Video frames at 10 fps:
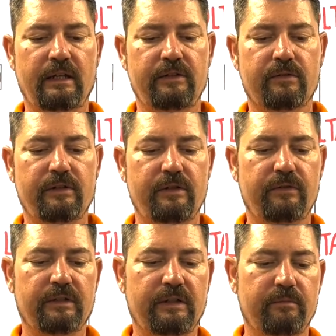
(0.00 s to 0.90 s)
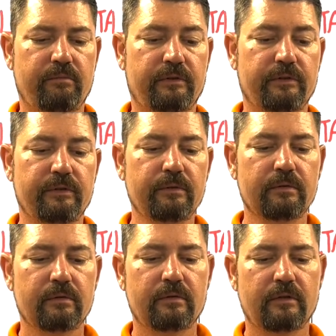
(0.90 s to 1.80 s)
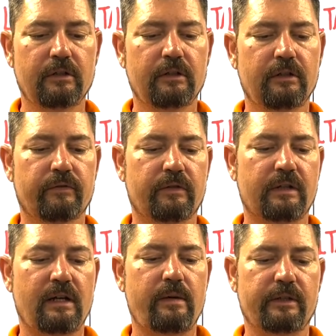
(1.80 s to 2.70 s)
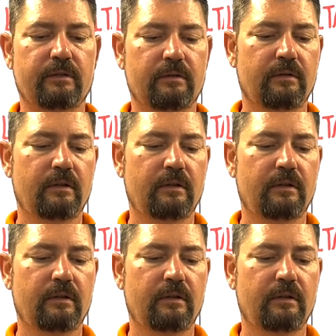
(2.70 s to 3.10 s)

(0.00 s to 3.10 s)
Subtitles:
and you're using blue for common.